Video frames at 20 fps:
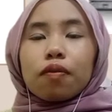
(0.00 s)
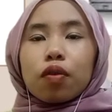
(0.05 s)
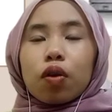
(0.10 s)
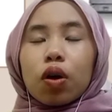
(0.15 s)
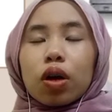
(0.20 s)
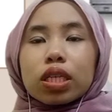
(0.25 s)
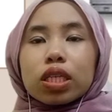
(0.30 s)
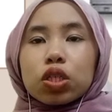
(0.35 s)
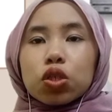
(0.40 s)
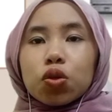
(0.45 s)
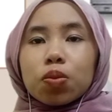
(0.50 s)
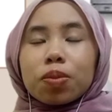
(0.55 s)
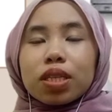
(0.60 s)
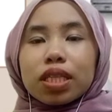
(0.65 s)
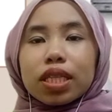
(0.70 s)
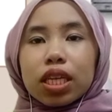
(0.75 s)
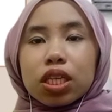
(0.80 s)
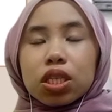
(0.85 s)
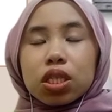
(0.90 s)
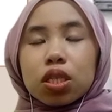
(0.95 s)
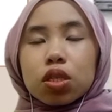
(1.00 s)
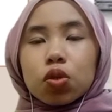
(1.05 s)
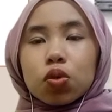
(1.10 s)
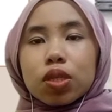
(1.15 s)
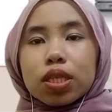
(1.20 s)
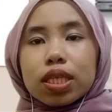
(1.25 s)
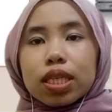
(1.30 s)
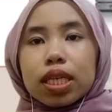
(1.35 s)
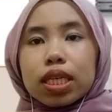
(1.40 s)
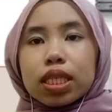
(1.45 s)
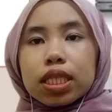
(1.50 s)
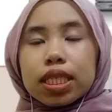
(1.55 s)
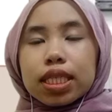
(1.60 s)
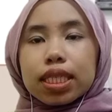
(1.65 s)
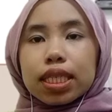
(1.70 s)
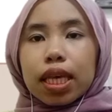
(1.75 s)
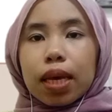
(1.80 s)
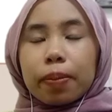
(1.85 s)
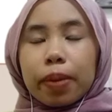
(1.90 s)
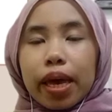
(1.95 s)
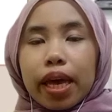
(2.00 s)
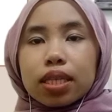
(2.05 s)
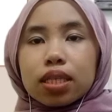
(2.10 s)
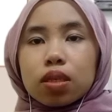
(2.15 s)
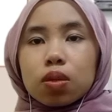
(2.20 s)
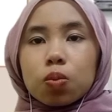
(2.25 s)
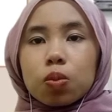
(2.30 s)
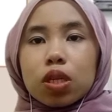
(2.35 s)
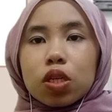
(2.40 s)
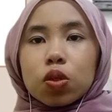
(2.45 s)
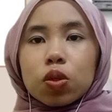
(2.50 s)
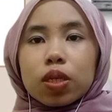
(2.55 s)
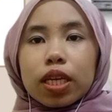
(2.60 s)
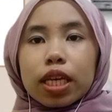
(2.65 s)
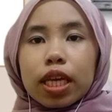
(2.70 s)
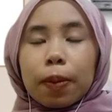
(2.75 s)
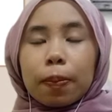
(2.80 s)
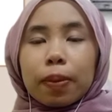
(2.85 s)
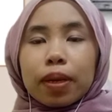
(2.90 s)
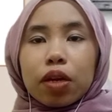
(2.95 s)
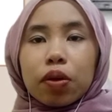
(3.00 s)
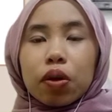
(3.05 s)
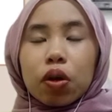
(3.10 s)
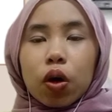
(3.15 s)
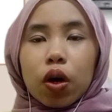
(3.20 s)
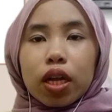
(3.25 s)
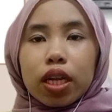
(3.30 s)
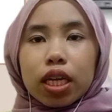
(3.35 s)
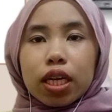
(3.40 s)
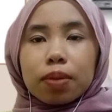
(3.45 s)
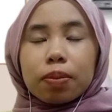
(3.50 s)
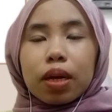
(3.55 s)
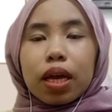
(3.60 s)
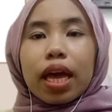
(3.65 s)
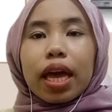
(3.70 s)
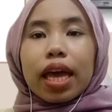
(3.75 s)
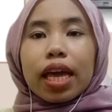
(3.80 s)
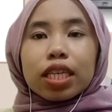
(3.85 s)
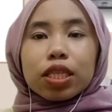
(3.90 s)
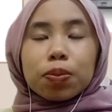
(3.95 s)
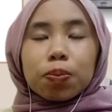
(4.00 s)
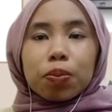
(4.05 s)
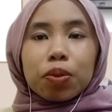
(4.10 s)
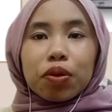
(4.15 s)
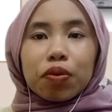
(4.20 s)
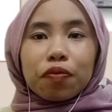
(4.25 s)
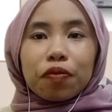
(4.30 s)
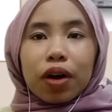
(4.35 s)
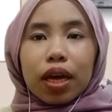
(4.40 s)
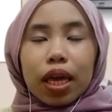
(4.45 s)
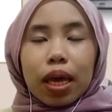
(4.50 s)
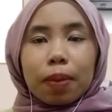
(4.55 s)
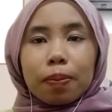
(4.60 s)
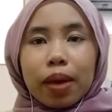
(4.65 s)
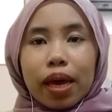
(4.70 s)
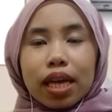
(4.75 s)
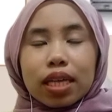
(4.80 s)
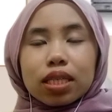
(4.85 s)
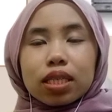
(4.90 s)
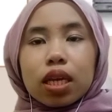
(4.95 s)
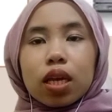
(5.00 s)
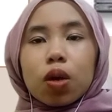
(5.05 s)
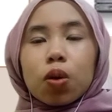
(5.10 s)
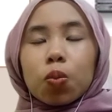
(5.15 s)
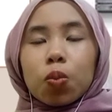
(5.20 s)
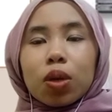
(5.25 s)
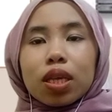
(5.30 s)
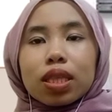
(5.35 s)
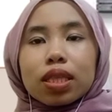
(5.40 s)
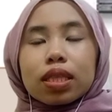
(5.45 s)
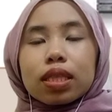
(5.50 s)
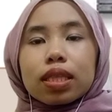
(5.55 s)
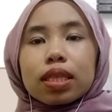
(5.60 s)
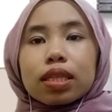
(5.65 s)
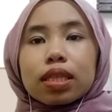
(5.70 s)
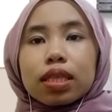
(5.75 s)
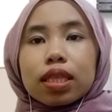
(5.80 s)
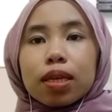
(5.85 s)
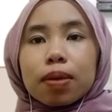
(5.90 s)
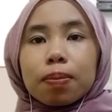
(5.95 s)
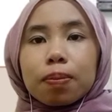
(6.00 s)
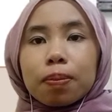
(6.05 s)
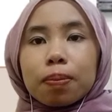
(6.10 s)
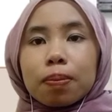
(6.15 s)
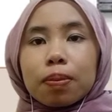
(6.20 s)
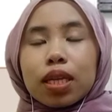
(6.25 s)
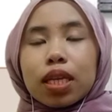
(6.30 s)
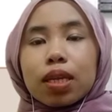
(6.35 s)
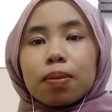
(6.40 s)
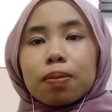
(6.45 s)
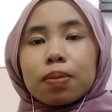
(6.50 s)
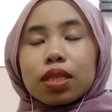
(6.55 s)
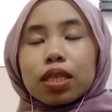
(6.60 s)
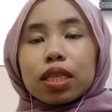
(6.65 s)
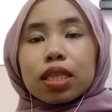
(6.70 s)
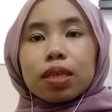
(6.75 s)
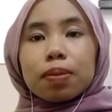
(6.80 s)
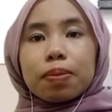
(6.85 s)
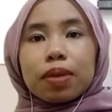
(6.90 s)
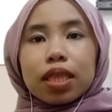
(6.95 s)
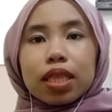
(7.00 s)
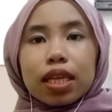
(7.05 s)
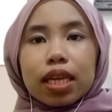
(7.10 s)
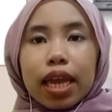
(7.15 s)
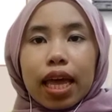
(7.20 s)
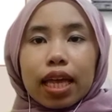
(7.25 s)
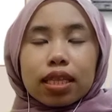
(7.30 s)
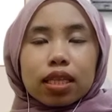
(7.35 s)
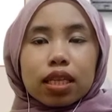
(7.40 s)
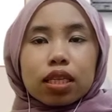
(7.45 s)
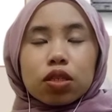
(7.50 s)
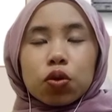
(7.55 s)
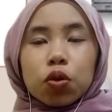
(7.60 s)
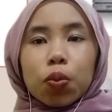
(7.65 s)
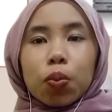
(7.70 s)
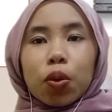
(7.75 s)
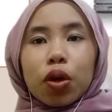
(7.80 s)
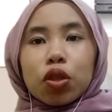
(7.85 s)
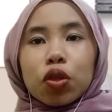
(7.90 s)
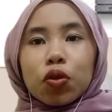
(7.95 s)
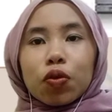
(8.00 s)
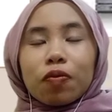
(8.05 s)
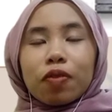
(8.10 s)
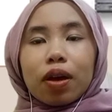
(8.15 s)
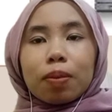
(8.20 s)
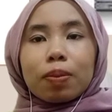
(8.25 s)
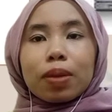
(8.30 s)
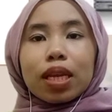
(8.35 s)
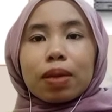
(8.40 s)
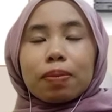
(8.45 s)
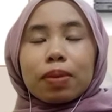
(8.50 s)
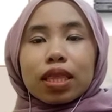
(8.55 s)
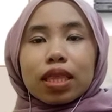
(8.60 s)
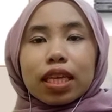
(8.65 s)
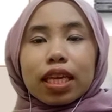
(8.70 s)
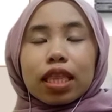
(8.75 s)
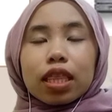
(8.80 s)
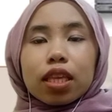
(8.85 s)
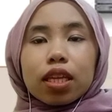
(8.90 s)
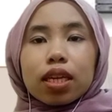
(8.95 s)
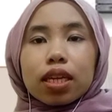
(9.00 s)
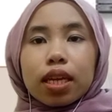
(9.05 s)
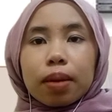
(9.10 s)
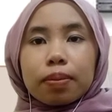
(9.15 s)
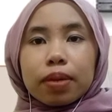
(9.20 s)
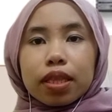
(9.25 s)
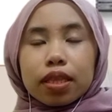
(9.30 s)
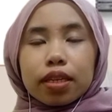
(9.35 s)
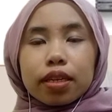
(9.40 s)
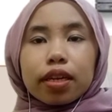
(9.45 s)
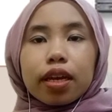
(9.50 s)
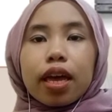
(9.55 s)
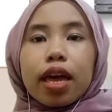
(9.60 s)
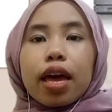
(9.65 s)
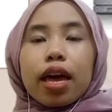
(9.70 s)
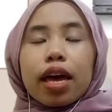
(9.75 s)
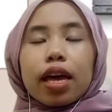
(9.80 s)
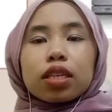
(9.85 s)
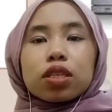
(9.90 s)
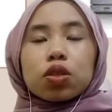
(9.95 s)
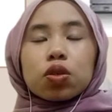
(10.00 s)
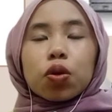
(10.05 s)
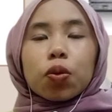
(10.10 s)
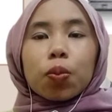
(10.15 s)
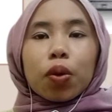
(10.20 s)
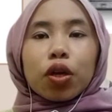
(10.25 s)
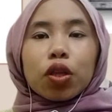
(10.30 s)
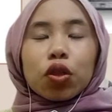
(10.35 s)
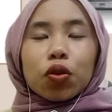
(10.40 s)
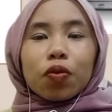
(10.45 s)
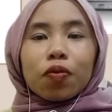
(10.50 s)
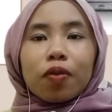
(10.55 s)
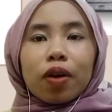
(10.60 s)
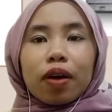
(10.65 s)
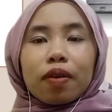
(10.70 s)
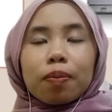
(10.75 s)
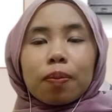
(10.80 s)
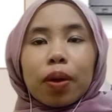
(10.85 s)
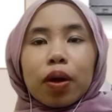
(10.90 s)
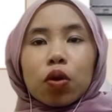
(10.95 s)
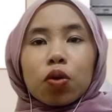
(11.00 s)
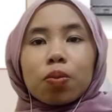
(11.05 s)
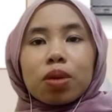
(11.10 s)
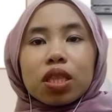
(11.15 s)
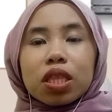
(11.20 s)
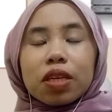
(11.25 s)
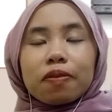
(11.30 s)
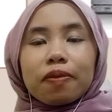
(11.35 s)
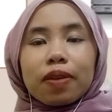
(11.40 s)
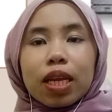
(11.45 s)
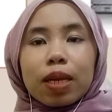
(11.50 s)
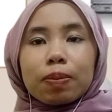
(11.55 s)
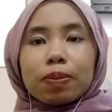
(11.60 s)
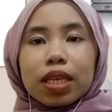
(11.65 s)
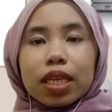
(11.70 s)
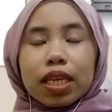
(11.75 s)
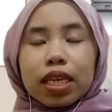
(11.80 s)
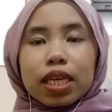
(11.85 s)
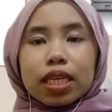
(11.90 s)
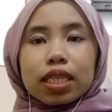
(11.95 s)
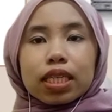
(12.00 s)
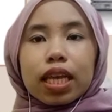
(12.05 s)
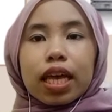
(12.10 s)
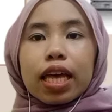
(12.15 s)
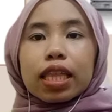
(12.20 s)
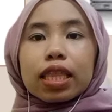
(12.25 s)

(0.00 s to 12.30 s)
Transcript: For instrumentation using GCMS, we use a capillary column HP5MS with 30 meter length, 0.25 mm internal diameter, and 0.25 micrometer film thickness.